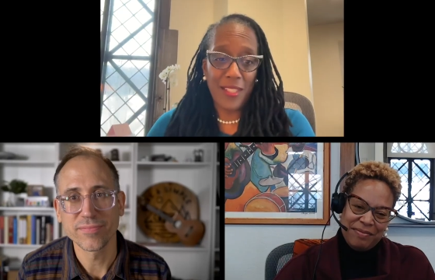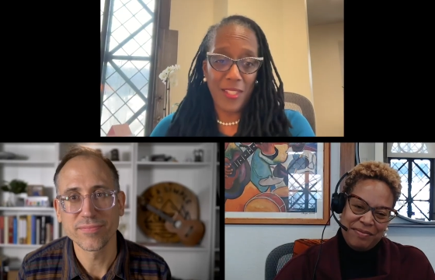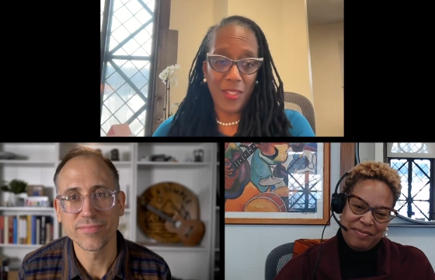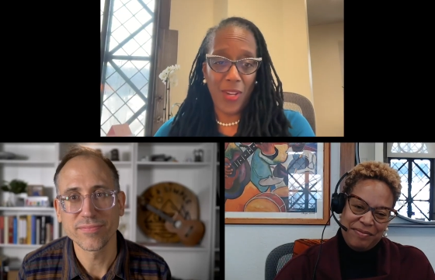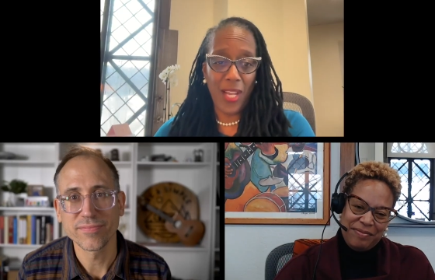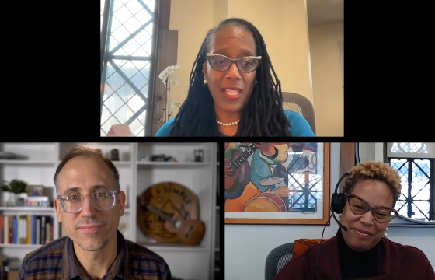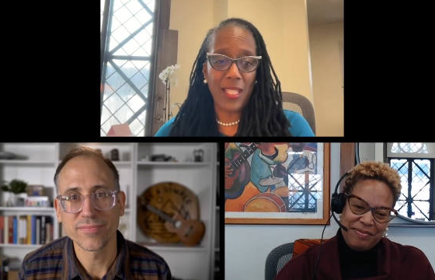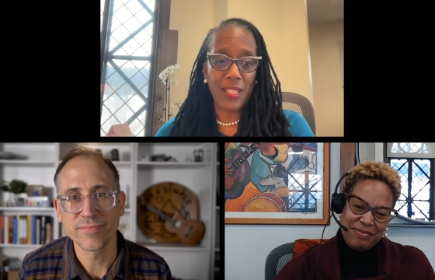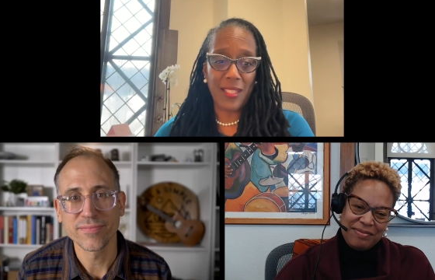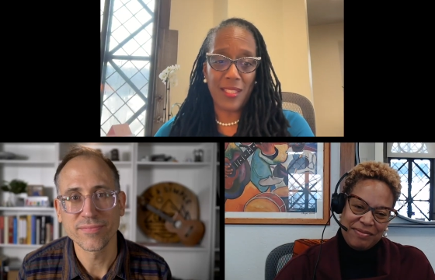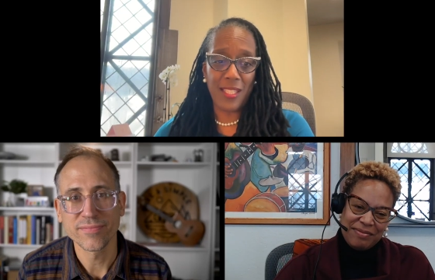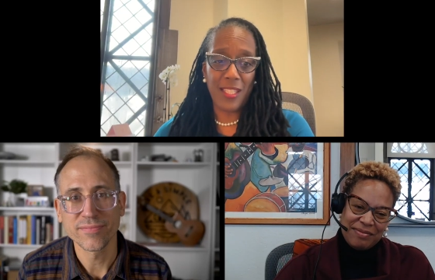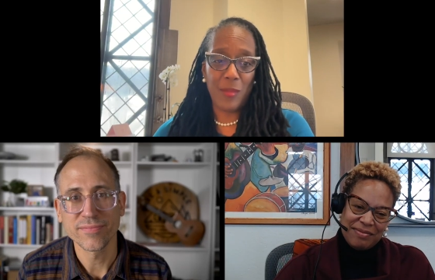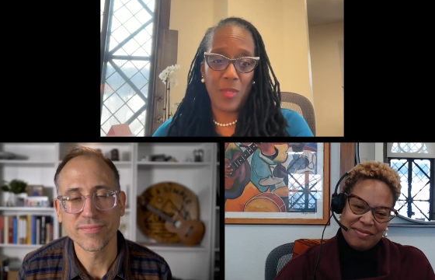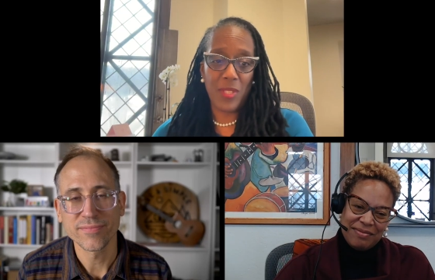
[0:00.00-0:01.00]
Speaker 1: know, I get
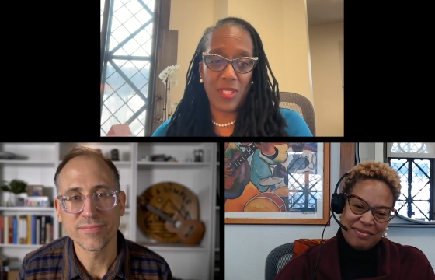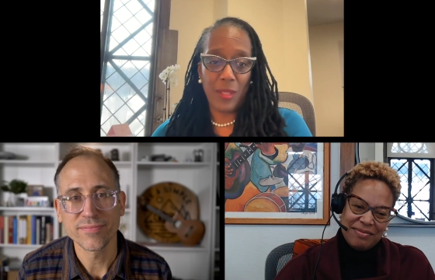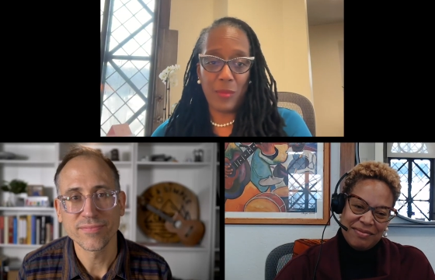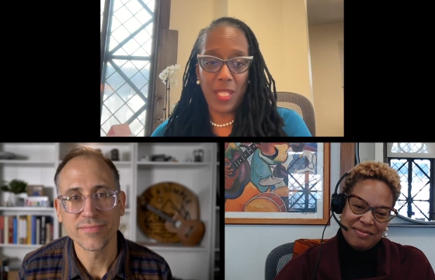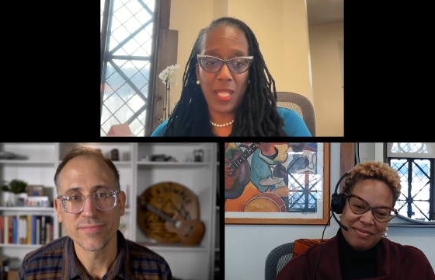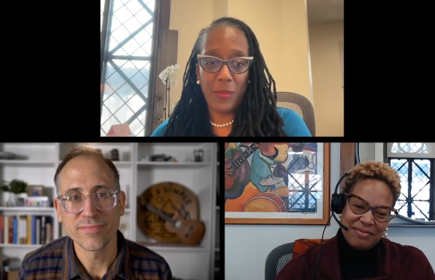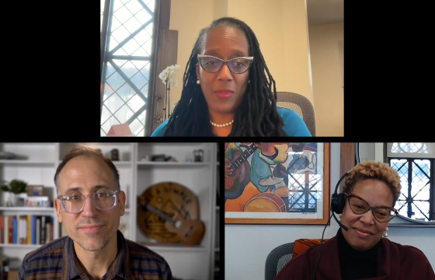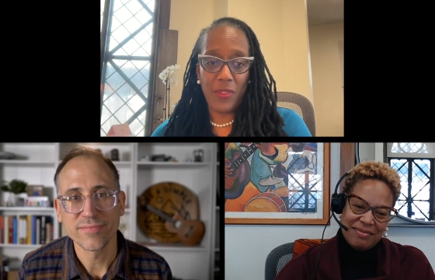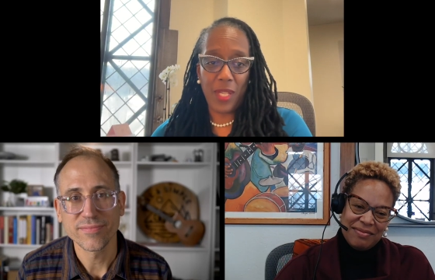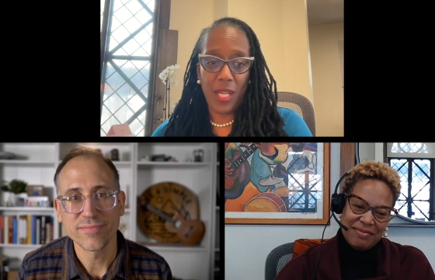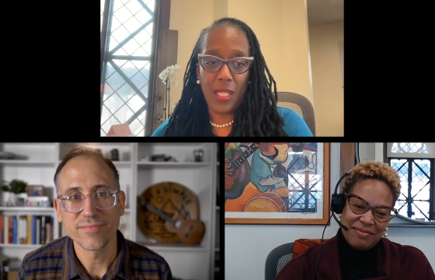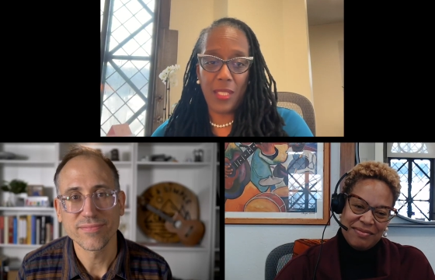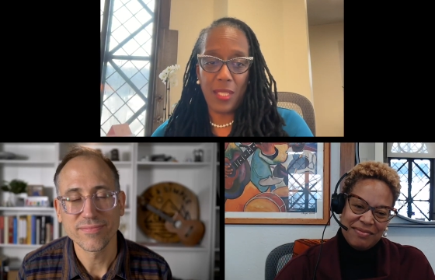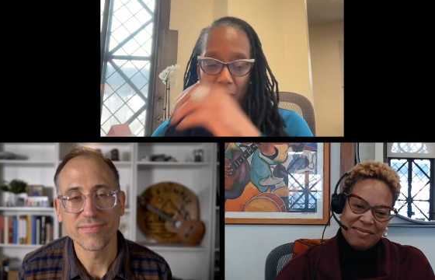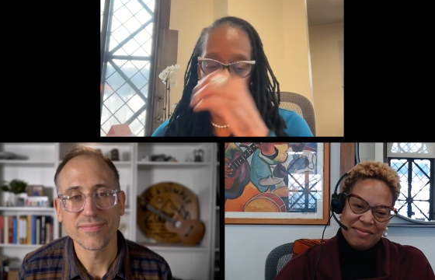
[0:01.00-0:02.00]
this image sometimes of
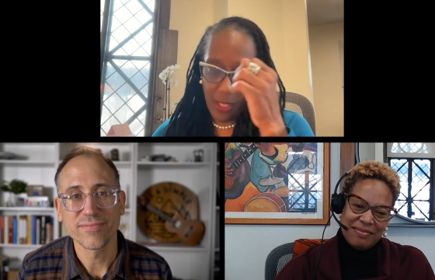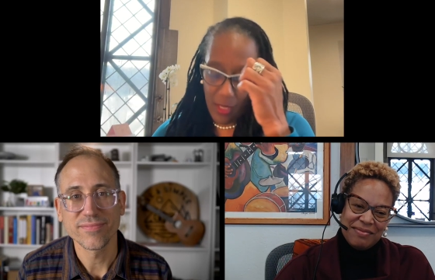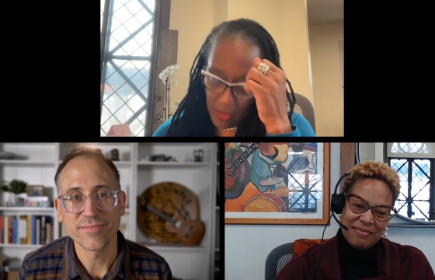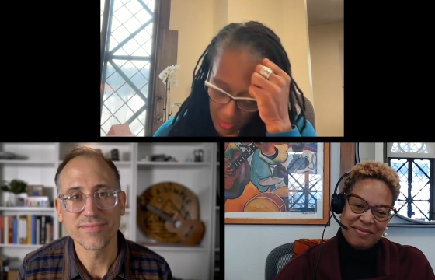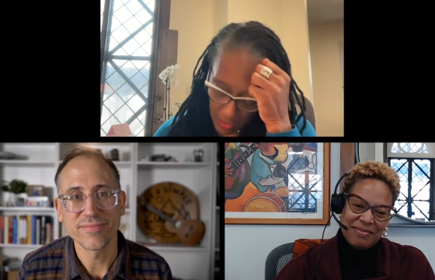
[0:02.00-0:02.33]
God's like,